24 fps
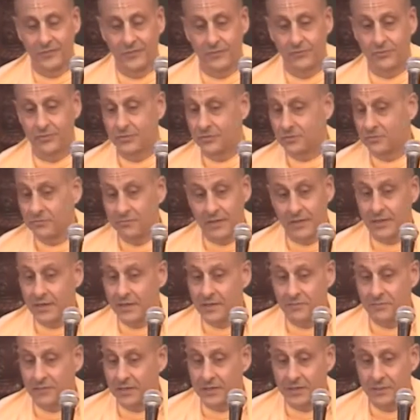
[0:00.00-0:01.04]
which is
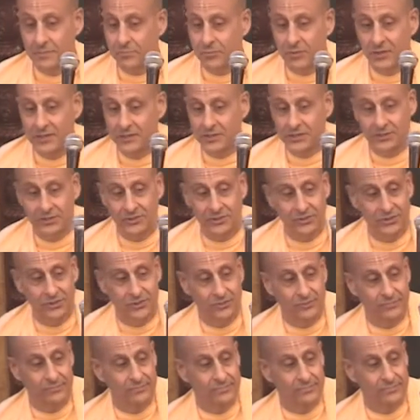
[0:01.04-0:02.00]
very, very precious.